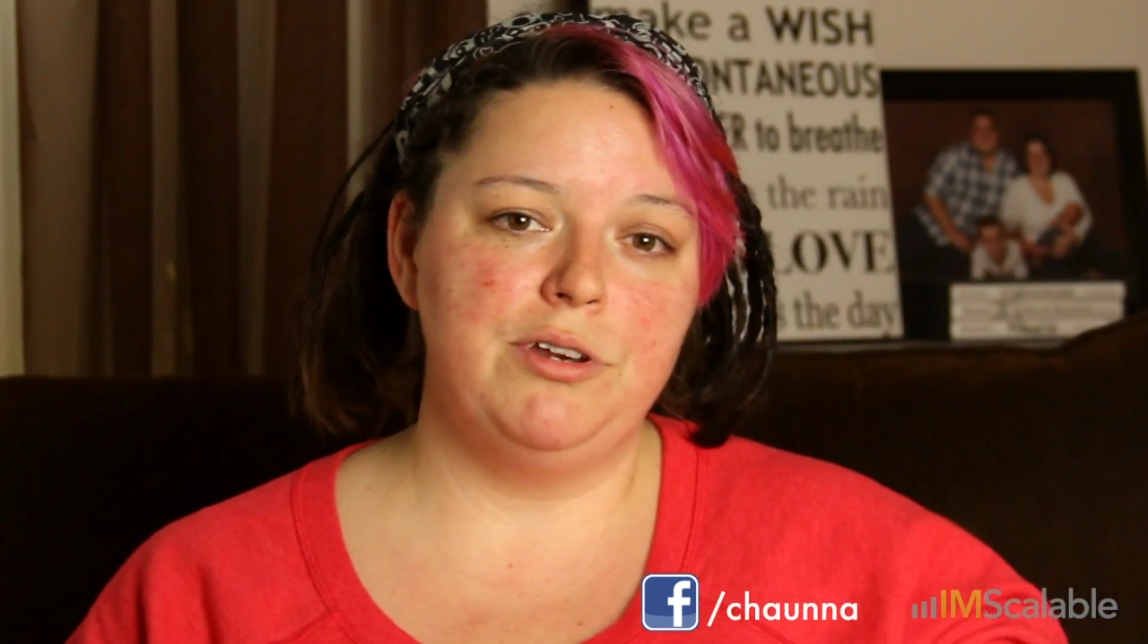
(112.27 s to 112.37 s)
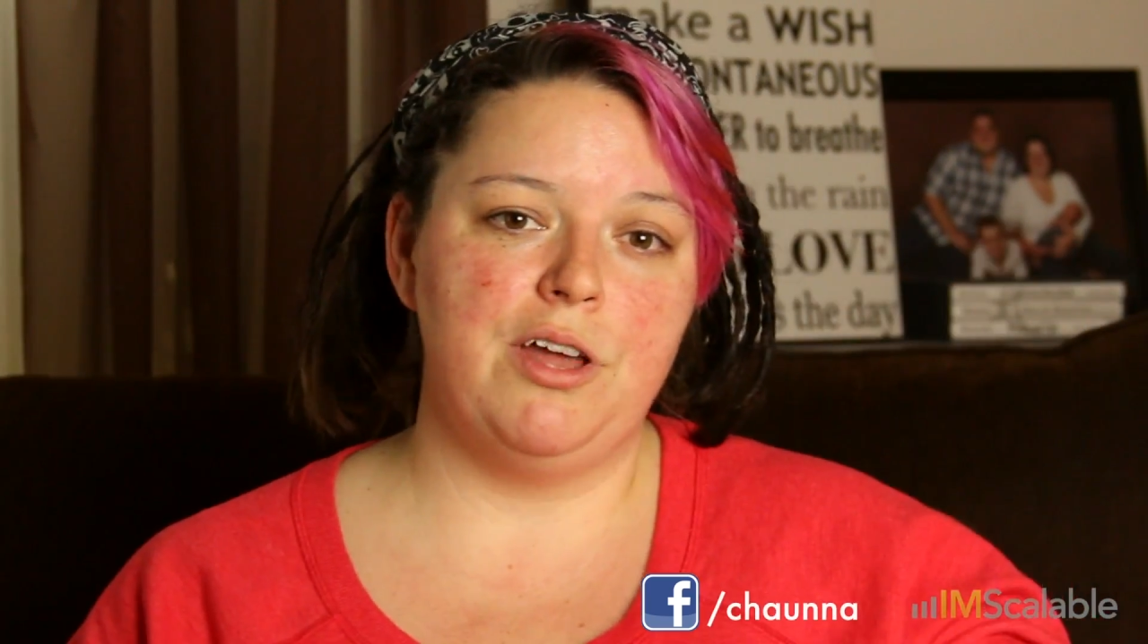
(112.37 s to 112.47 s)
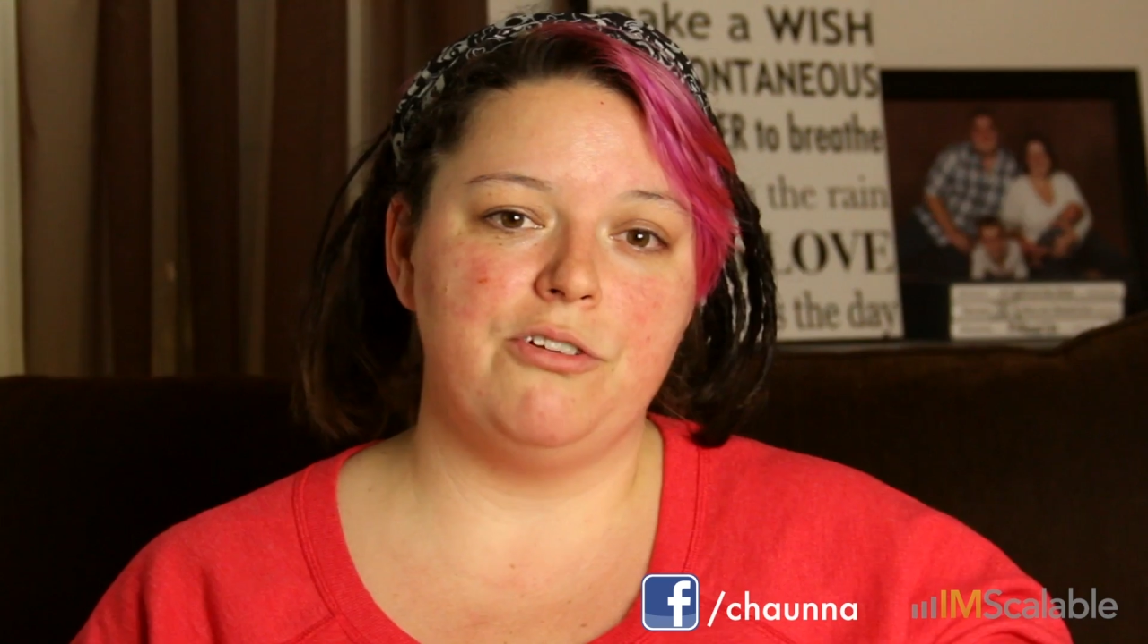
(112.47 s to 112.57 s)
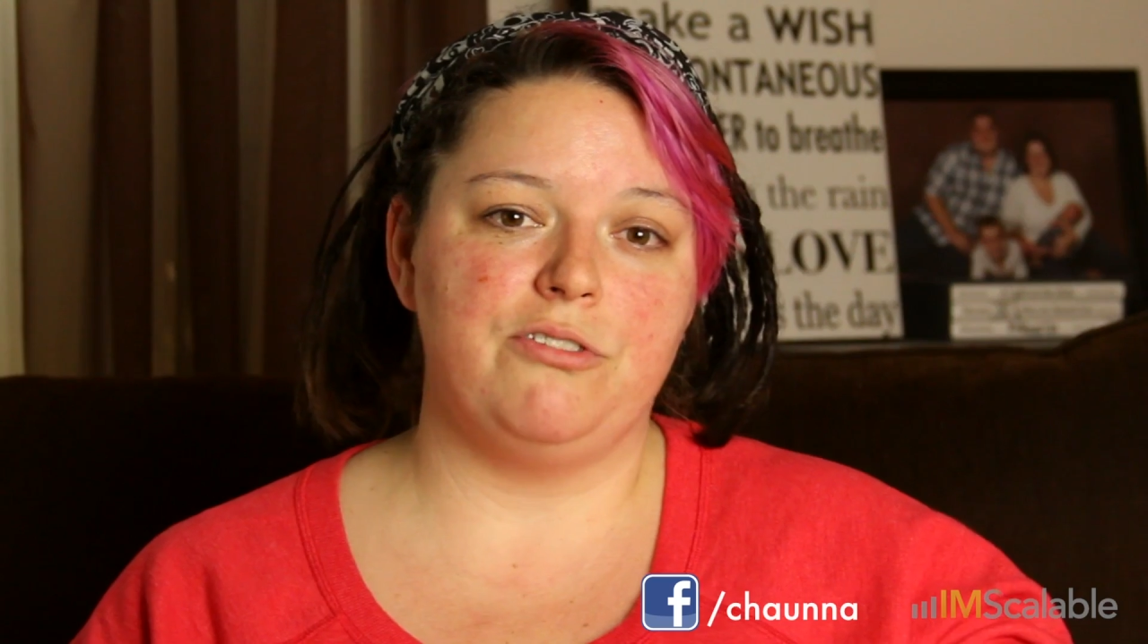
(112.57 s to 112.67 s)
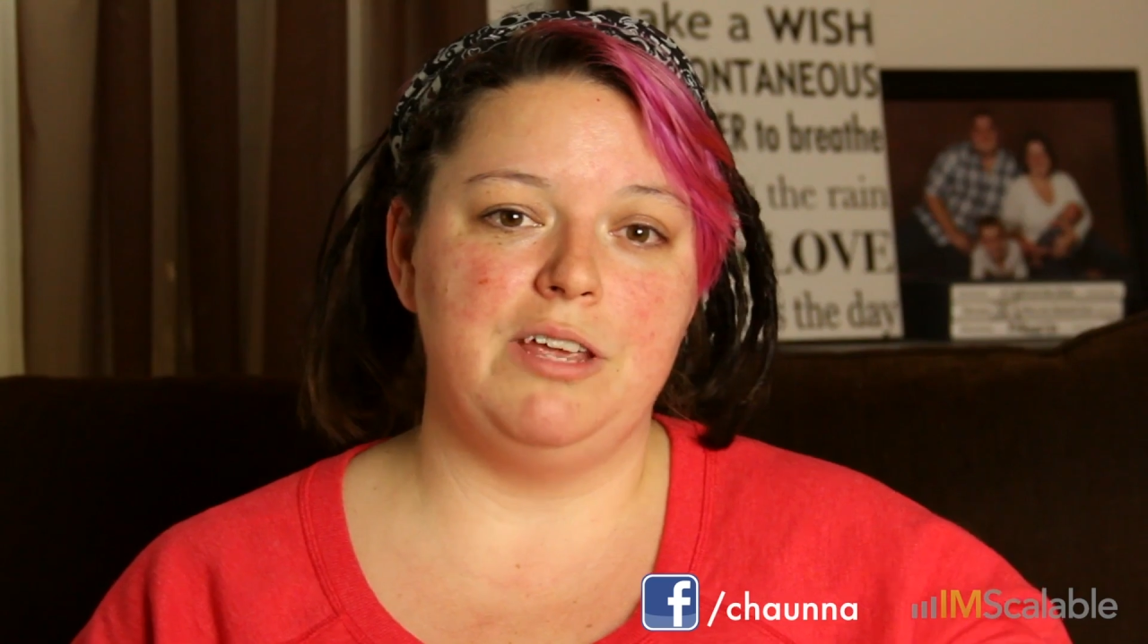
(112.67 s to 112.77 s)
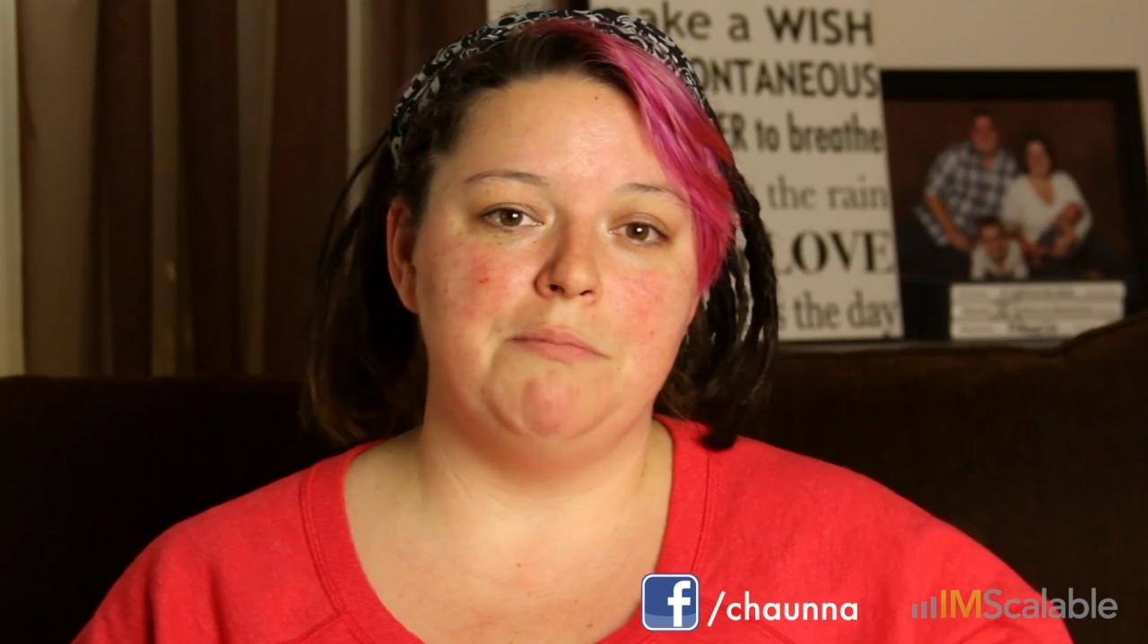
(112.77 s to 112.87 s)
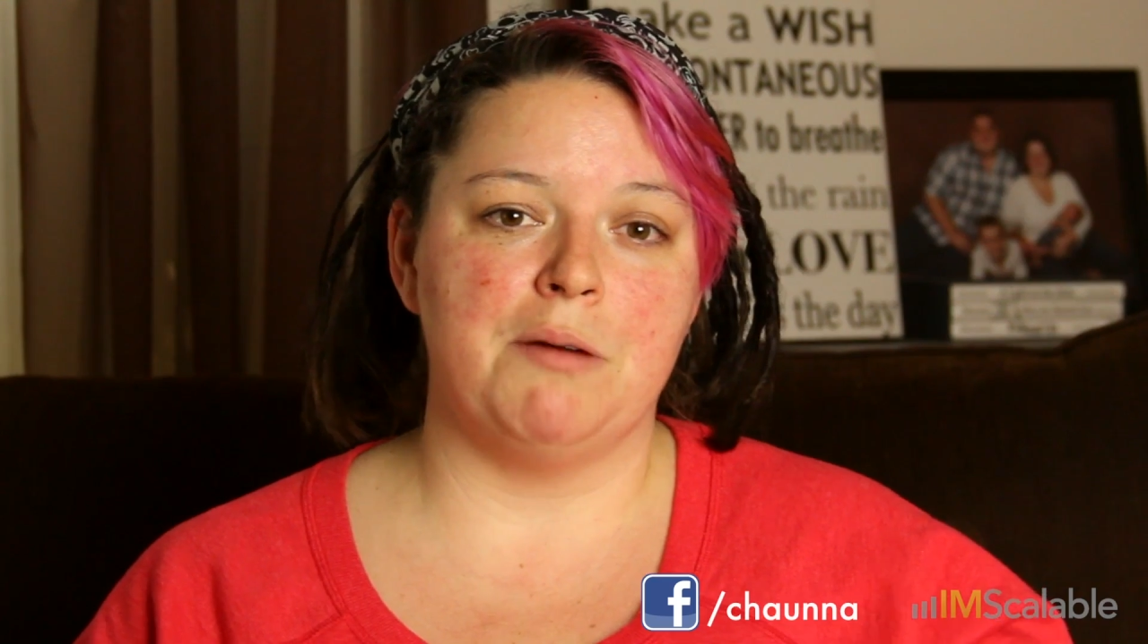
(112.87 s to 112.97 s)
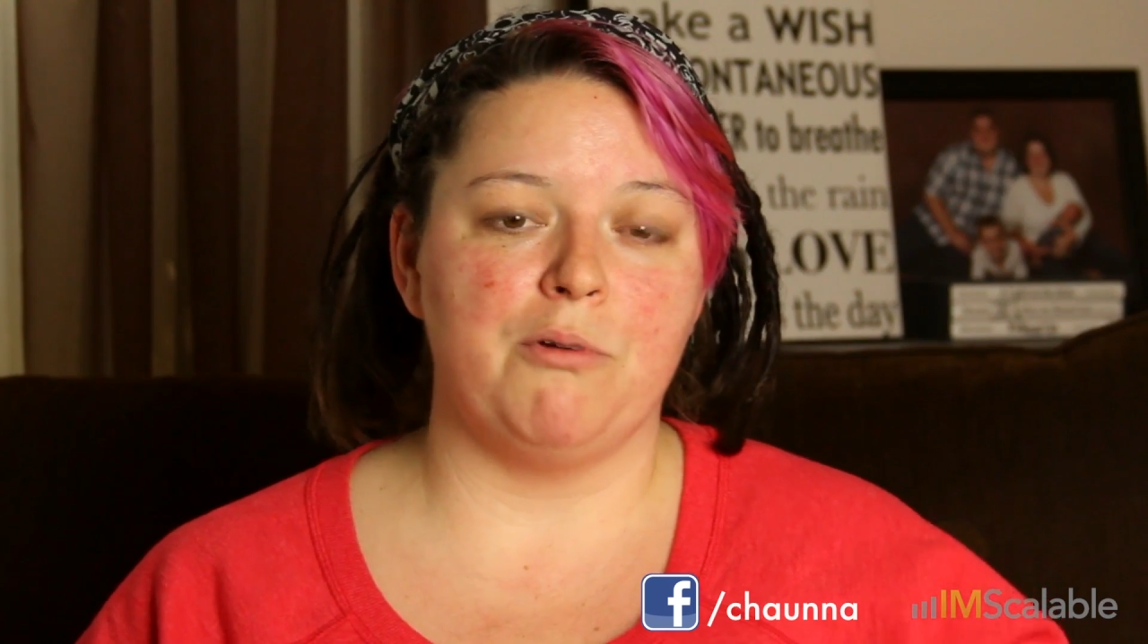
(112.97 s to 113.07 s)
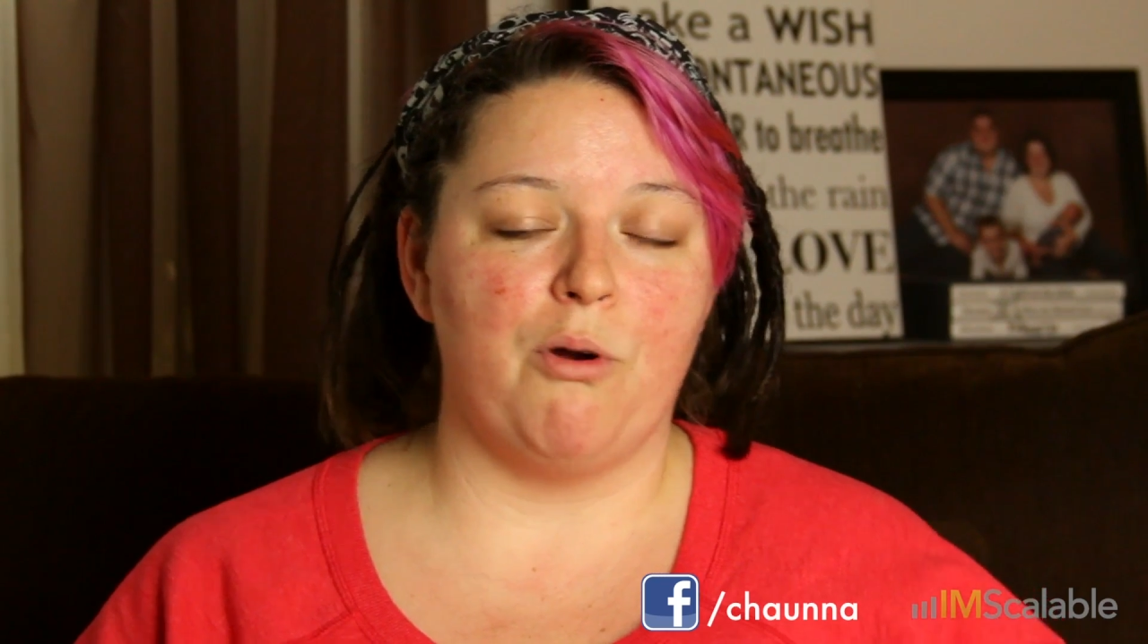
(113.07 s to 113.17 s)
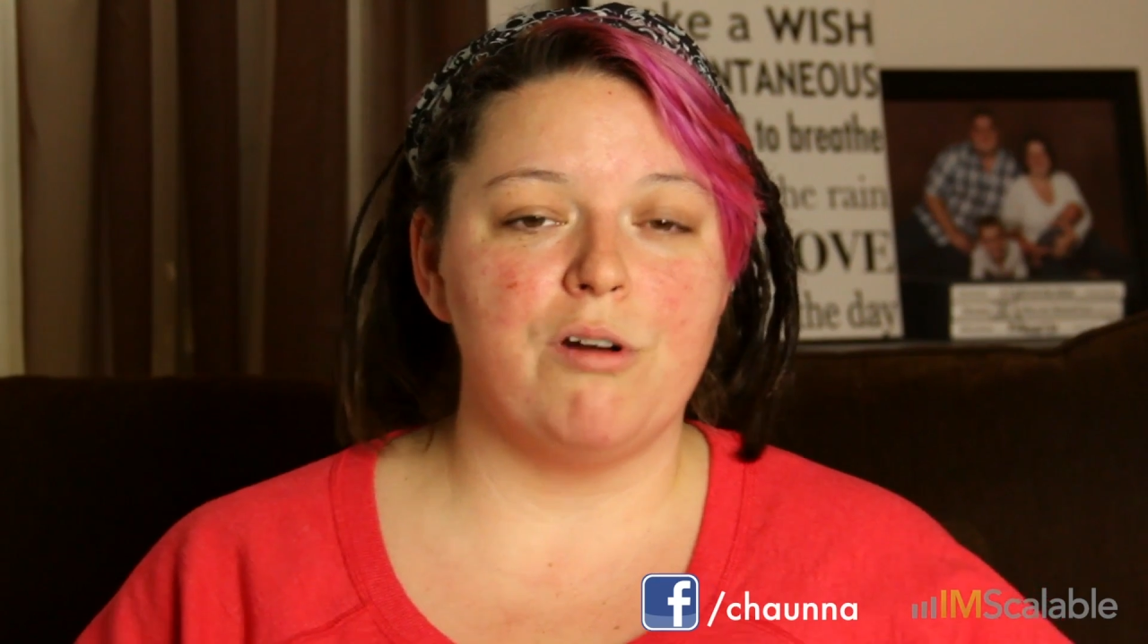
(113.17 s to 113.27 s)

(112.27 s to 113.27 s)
another team member,